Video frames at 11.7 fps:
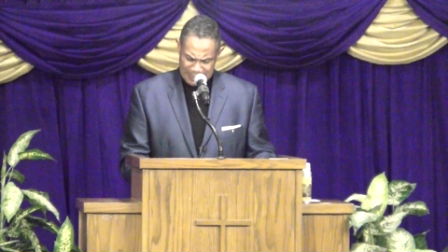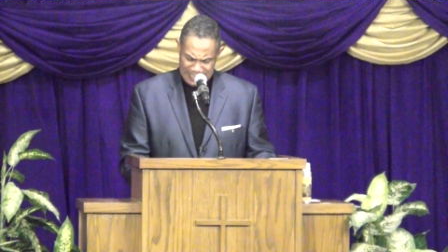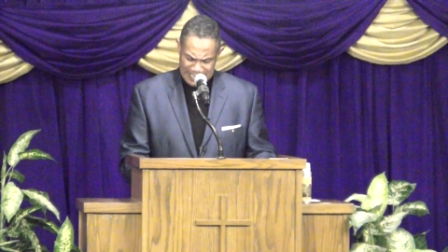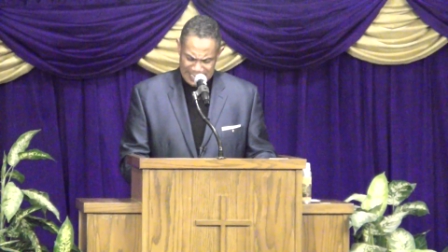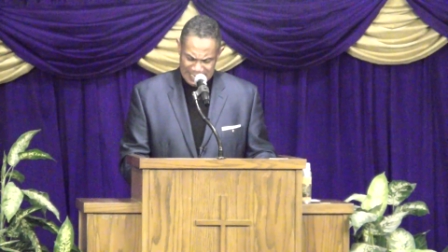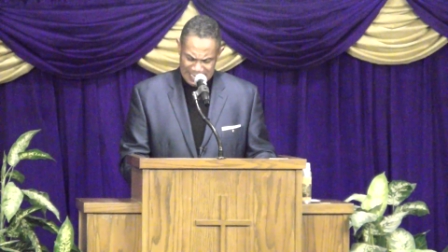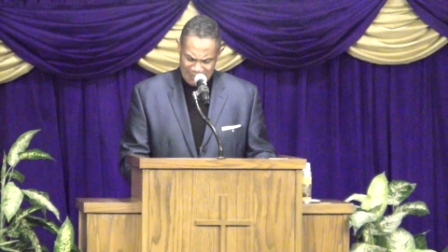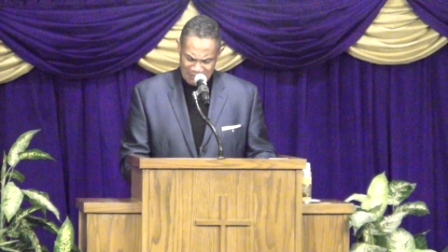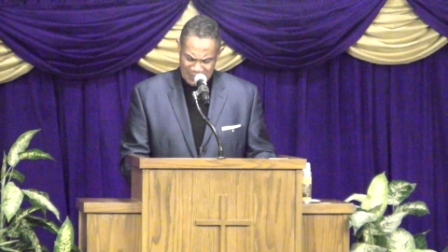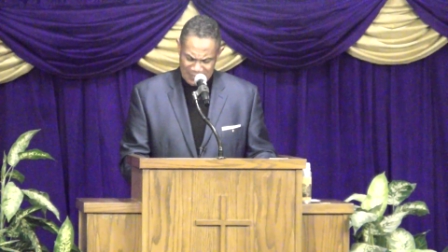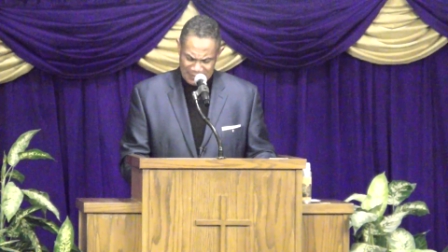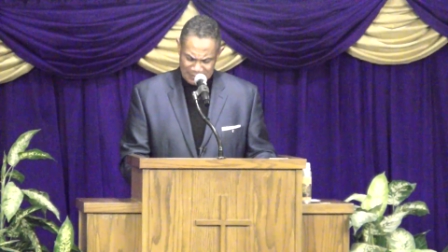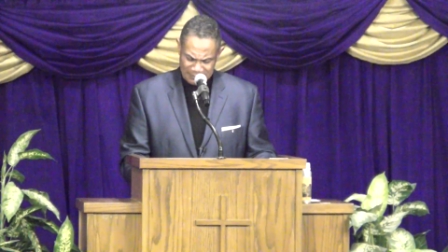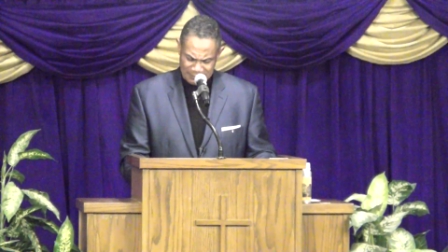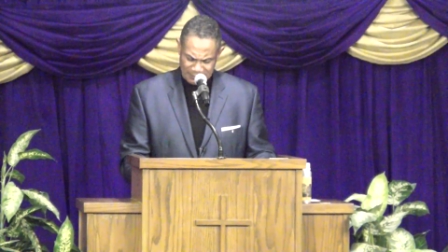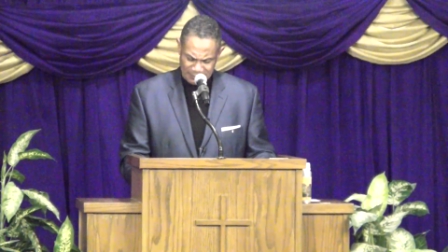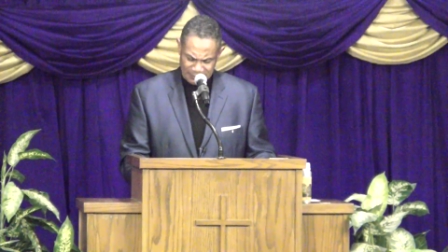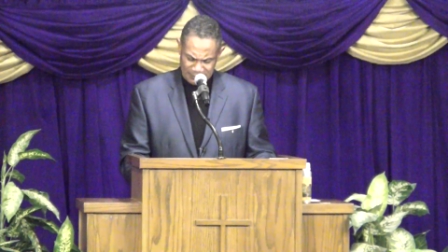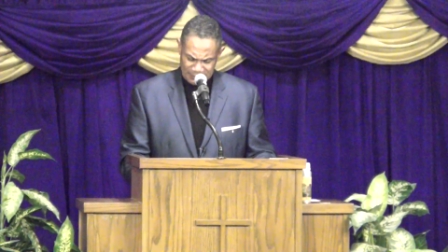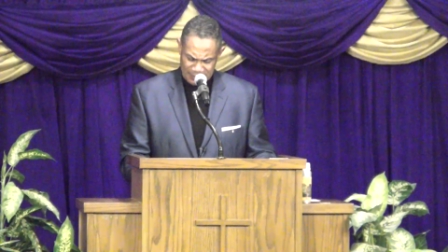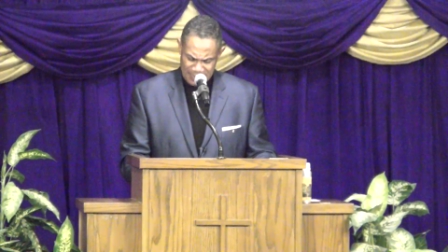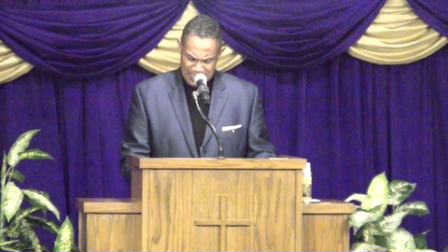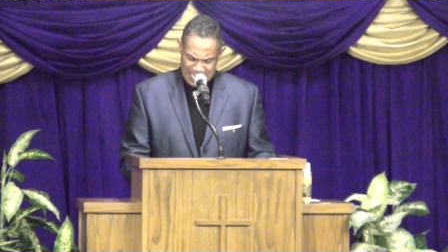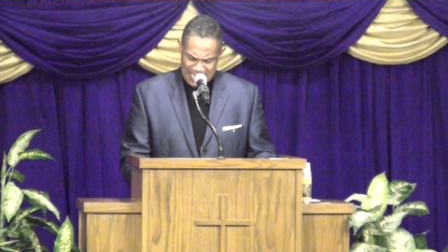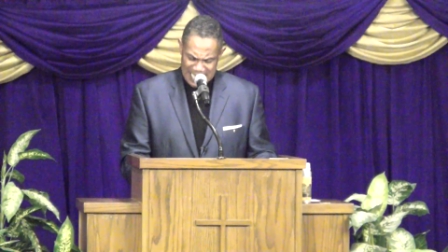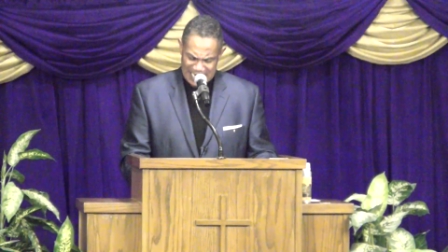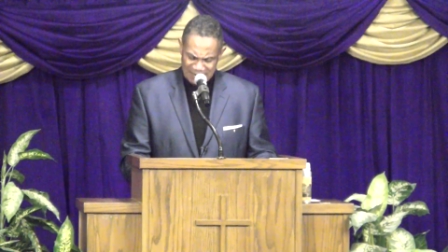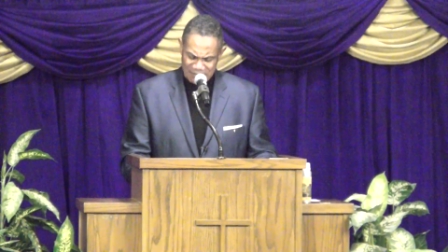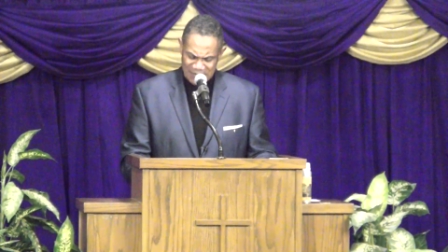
in living, and if